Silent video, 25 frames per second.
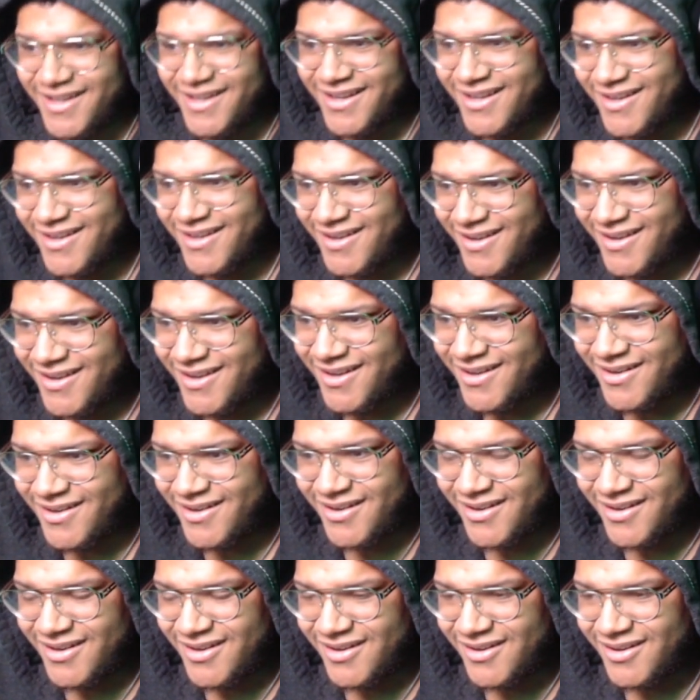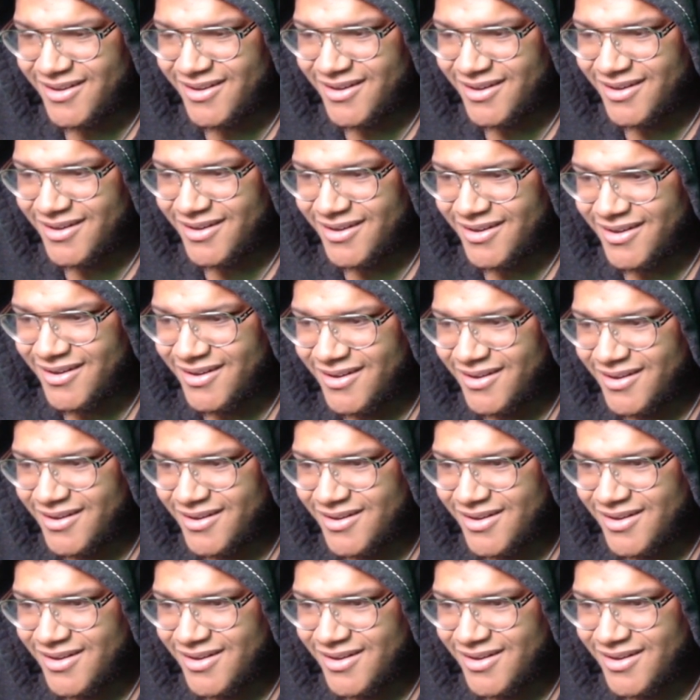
(silence)